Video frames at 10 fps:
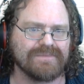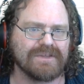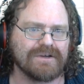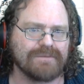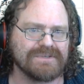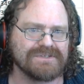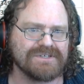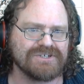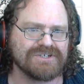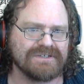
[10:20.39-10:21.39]
our
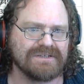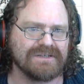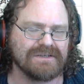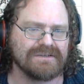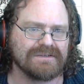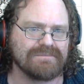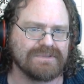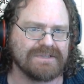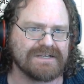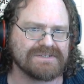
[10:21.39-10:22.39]
position
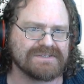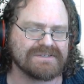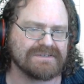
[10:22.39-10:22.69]
plus,